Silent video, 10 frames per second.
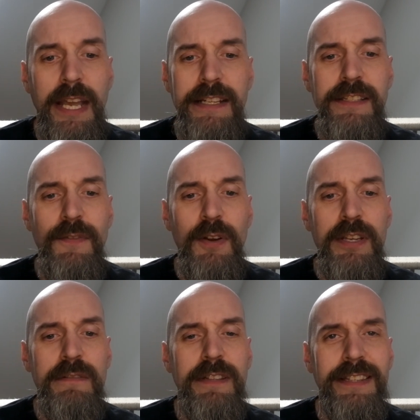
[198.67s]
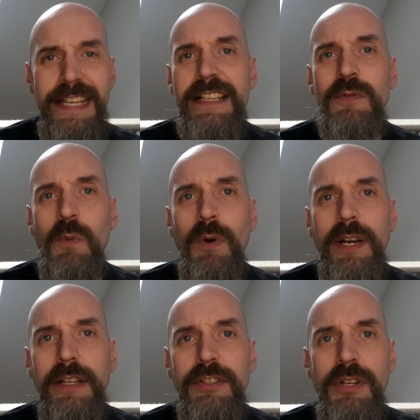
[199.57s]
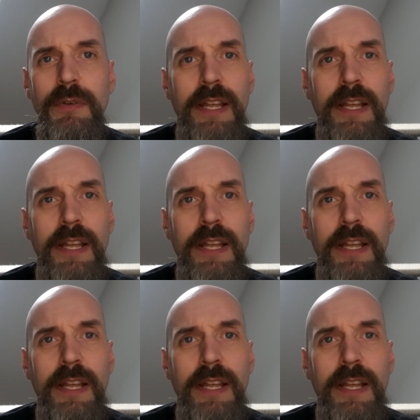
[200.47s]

And it's a very late warning too.